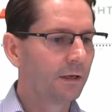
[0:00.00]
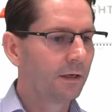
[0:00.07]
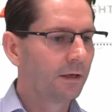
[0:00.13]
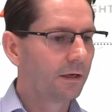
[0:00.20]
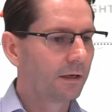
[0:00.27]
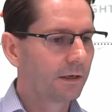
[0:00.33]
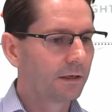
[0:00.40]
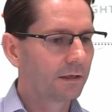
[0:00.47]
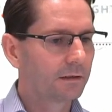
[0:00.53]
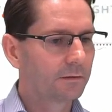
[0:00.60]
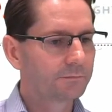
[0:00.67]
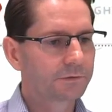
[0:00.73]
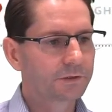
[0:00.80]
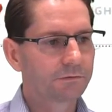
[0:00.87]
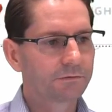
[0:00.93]

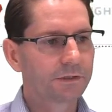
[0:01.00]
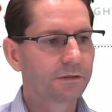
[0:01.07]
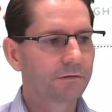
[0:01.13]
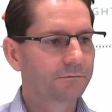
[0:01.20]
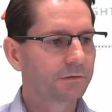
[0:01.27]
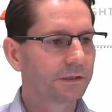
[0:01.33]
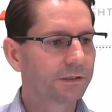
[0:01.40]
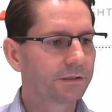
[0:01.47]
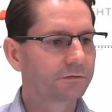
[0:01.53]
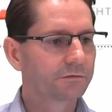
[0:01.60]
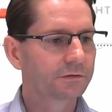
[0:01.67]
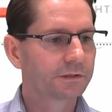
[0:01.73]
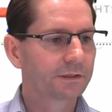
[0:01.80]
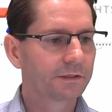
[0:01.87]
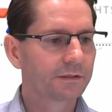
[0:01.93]
So yeah, really
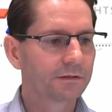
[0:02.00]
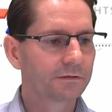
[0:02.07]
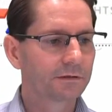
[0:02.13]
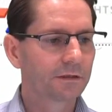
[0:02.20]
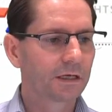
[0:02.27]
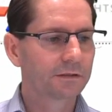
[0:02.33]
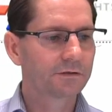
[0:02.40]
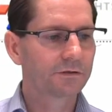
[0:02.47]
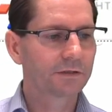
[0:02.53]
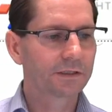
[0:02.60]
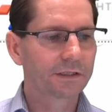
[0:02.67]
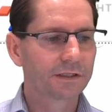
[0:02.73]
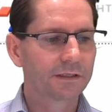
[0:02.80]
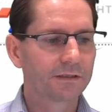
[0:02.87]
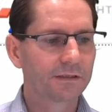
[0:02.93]
interesting.
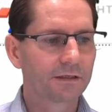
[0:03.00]
Certainly